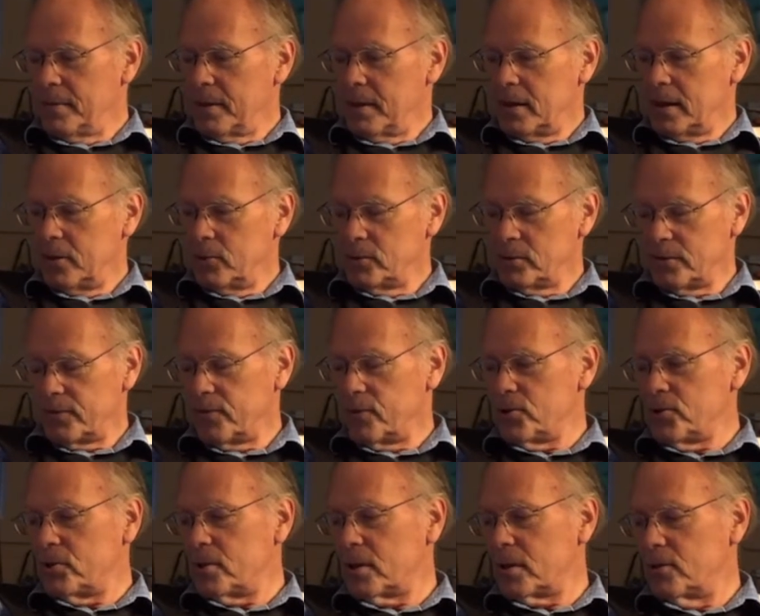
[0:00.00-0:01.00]
He was the
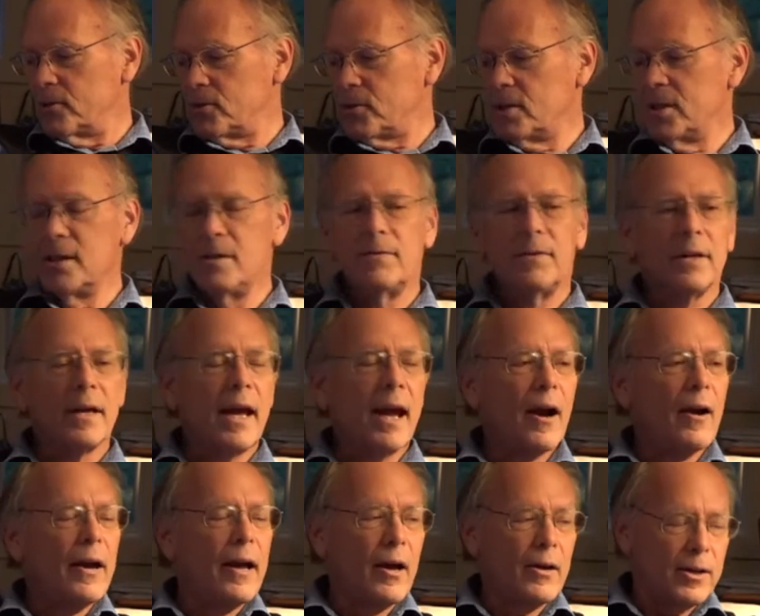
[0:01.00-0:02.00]
first to conceive and
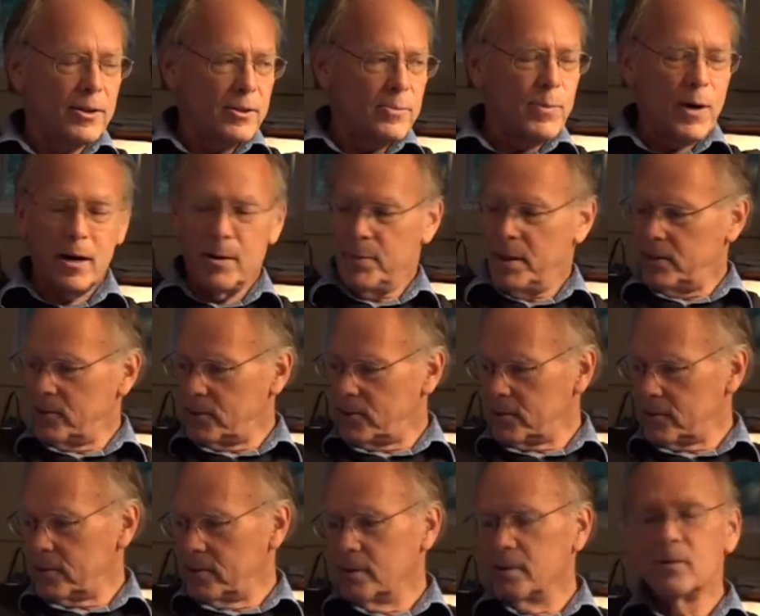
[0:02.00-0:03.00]
carry out
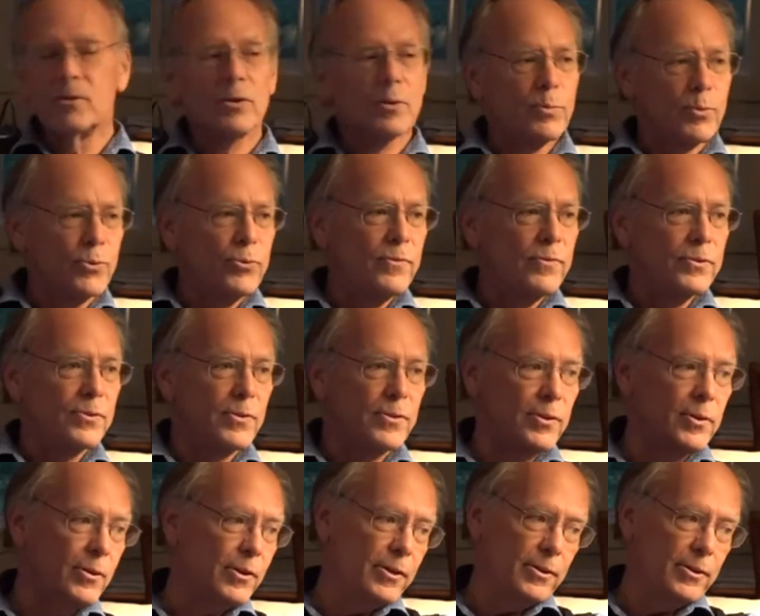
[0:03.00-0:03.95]
experiments to prove his theories.